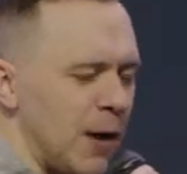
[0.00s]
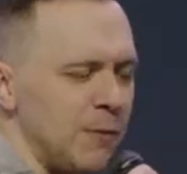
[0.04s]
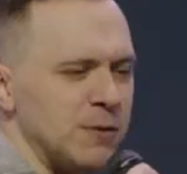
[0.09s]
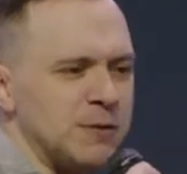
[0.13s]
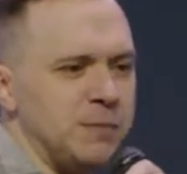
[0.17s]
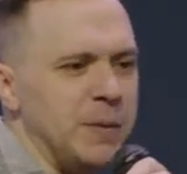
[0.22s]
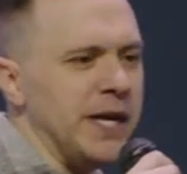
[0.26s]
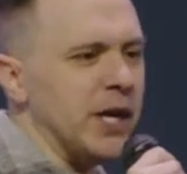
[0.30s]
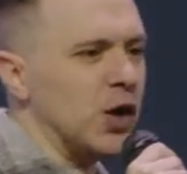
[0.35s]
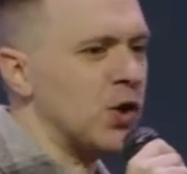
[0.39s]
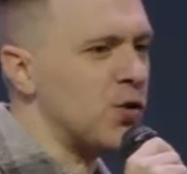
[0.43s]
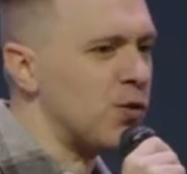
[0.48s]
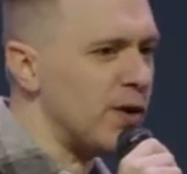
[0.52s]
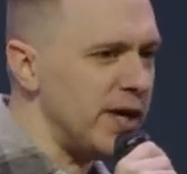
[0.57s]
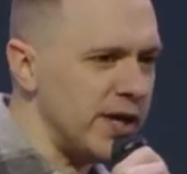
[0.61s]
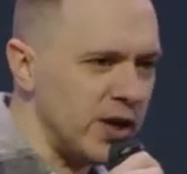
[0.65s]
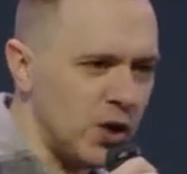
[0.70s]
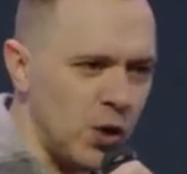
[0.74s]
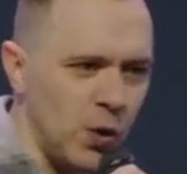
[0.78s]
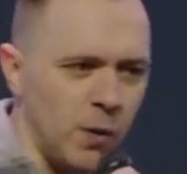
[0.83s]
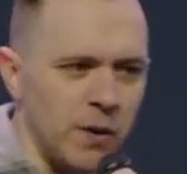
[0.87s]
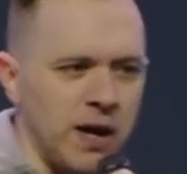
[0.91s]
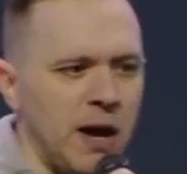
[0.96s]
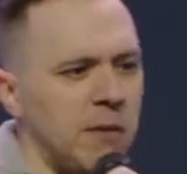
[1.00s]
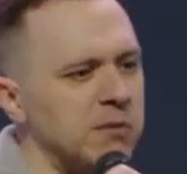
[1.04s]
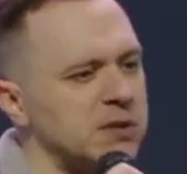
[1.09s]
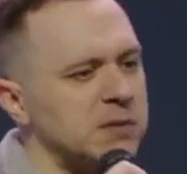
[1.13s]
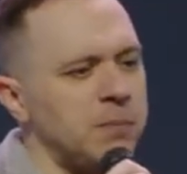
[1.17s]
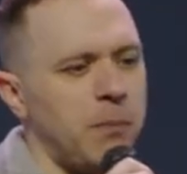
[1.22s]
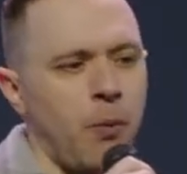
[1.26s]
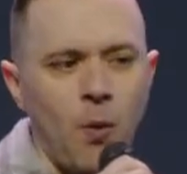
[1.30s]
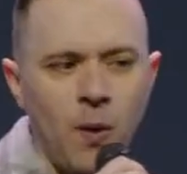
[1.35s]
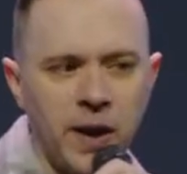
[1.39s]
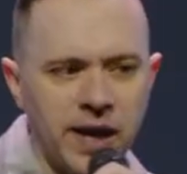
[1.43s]
I was being critical and I
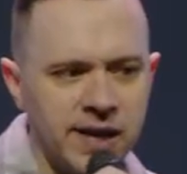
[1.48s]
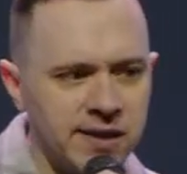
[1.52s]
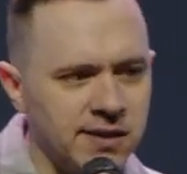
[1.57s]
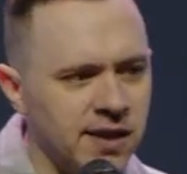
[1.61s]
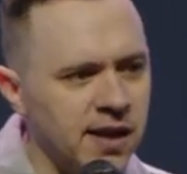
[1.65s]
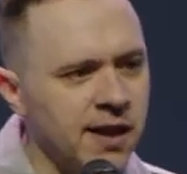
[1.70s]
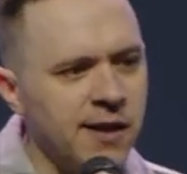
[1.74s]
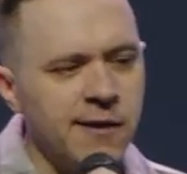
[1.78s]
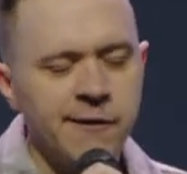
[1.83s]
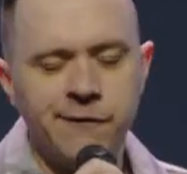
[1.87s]
was pointing